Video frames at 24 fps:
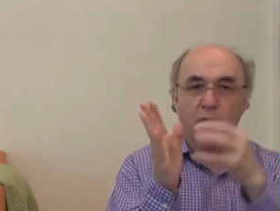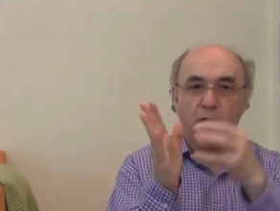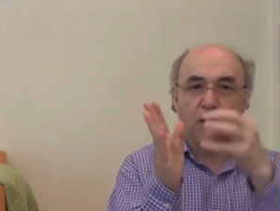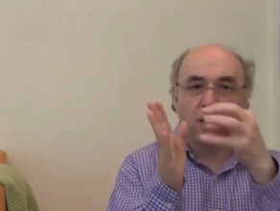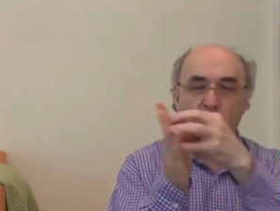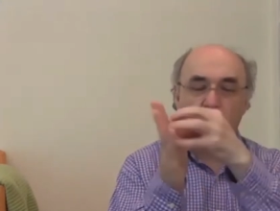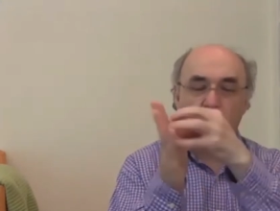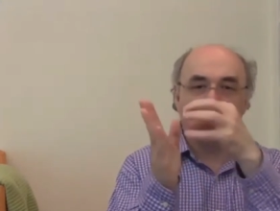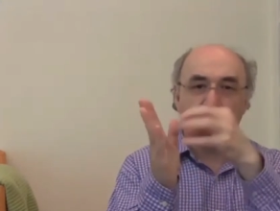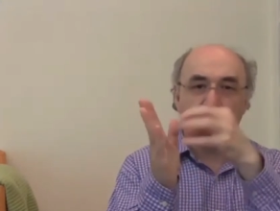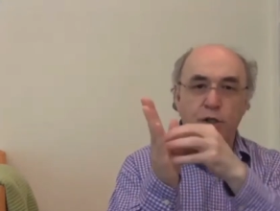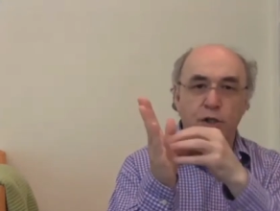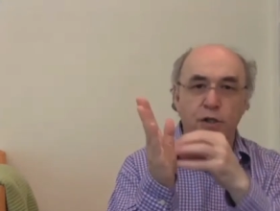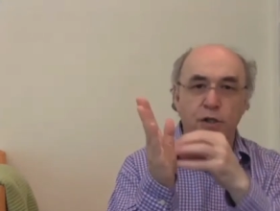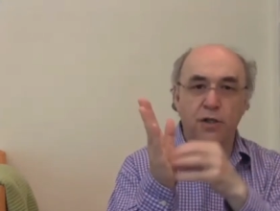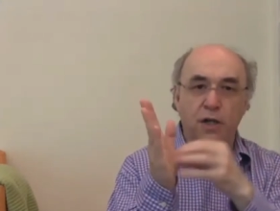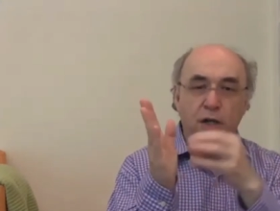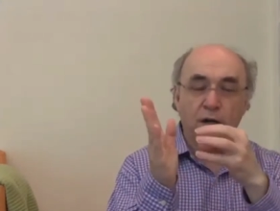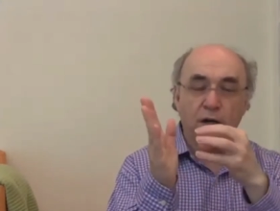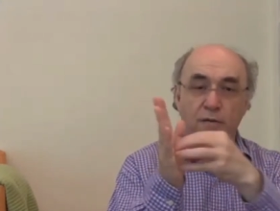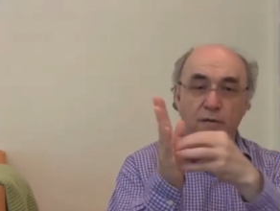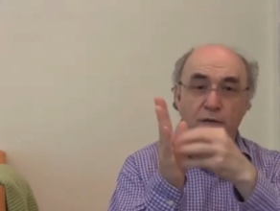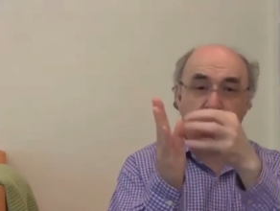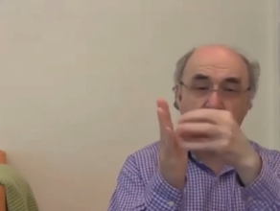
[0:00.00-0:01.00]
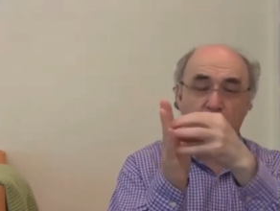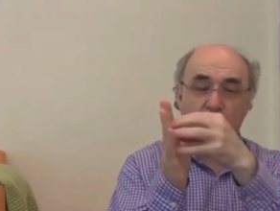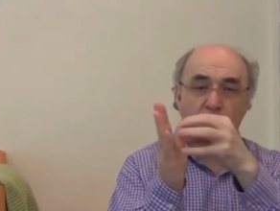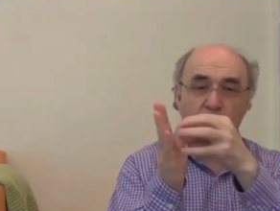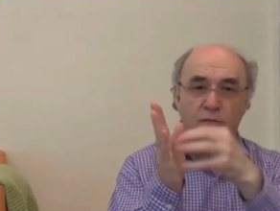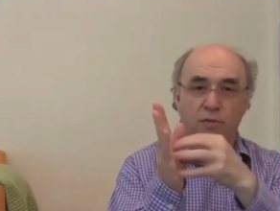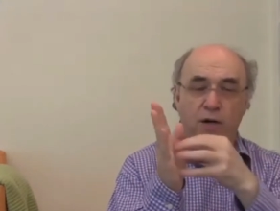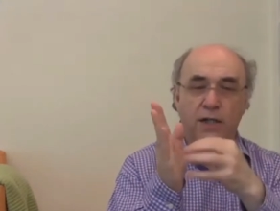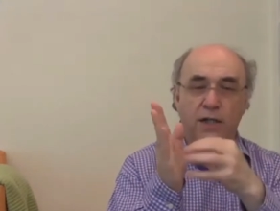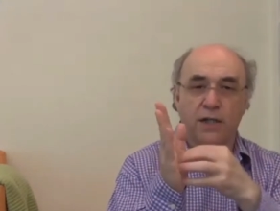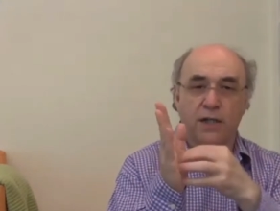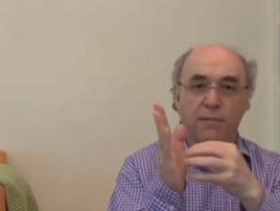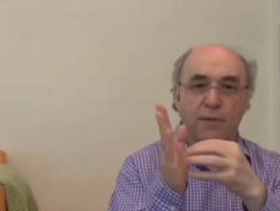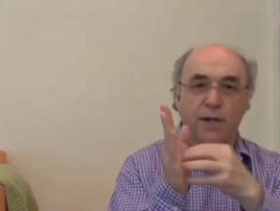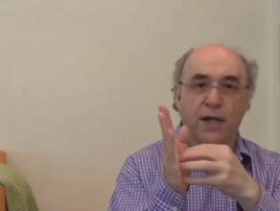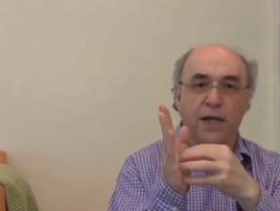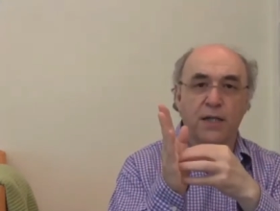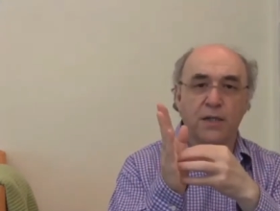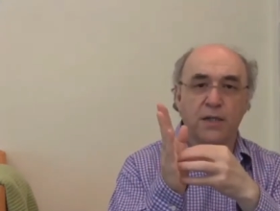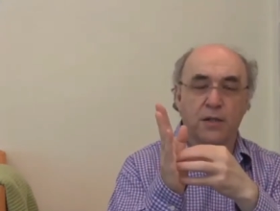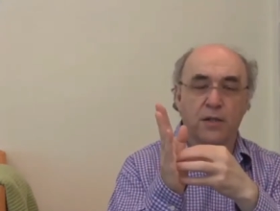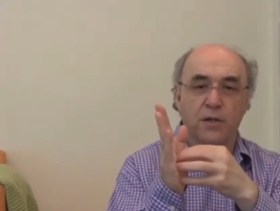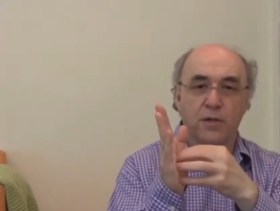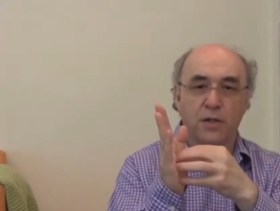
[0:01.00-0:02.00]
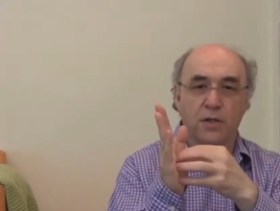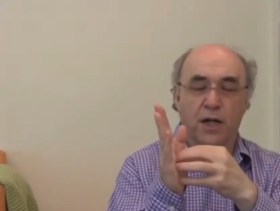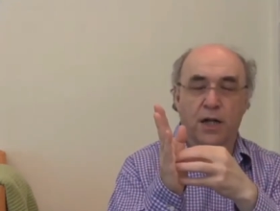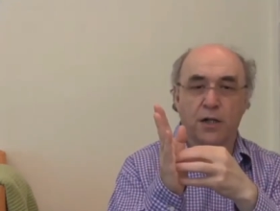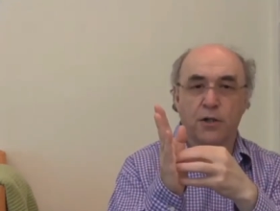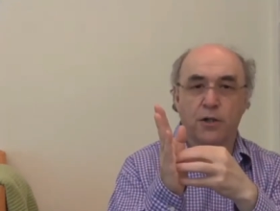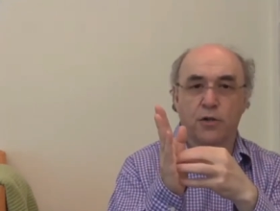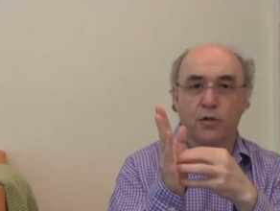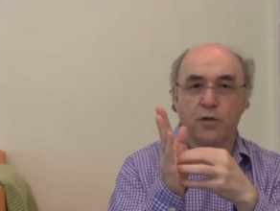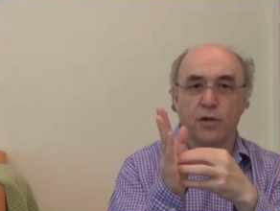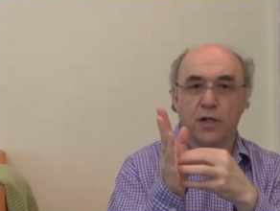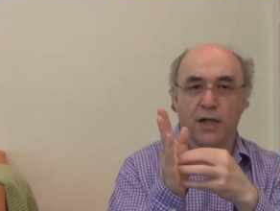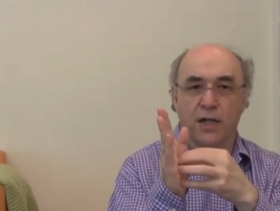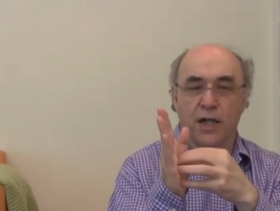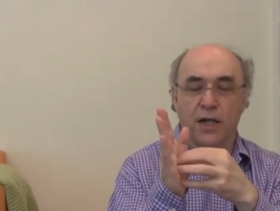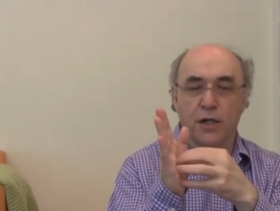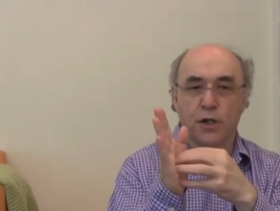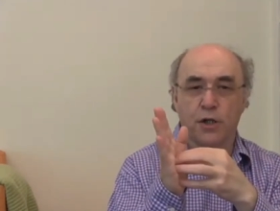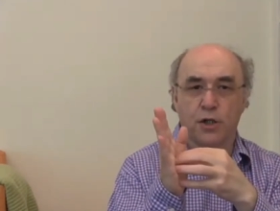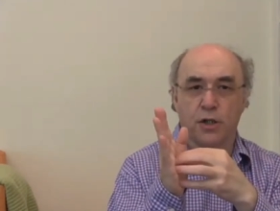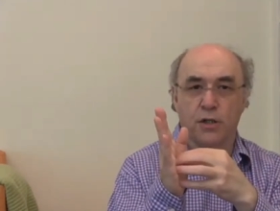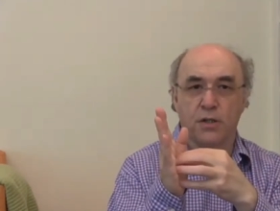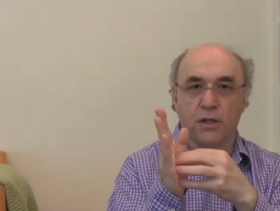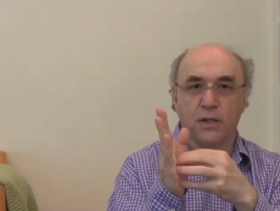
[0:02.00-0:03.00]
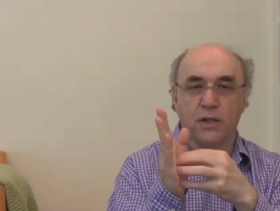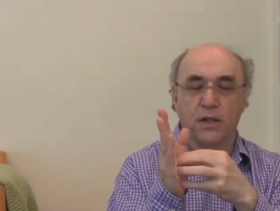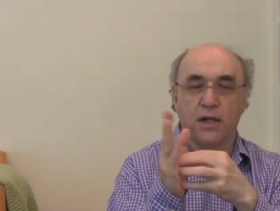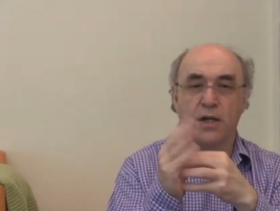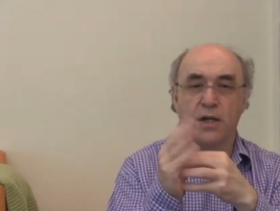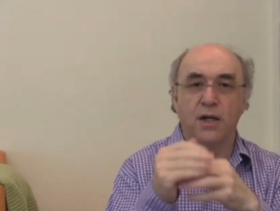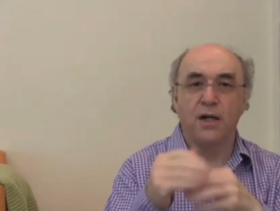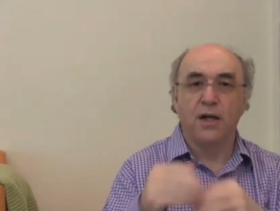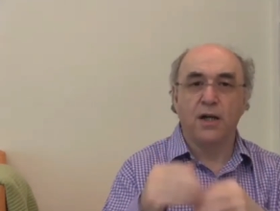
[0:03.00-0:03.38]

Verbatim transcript: got a bunch of nerve cells right up against those electrical connections.